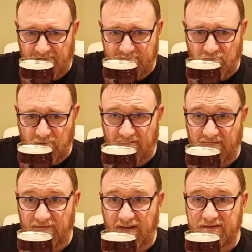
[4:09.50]
Getting more
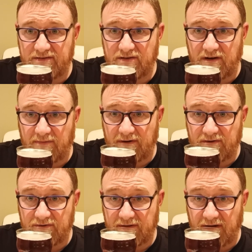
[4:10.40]
effervescence going up my
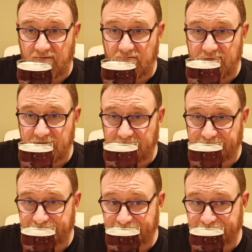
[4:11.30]
nose than aromas.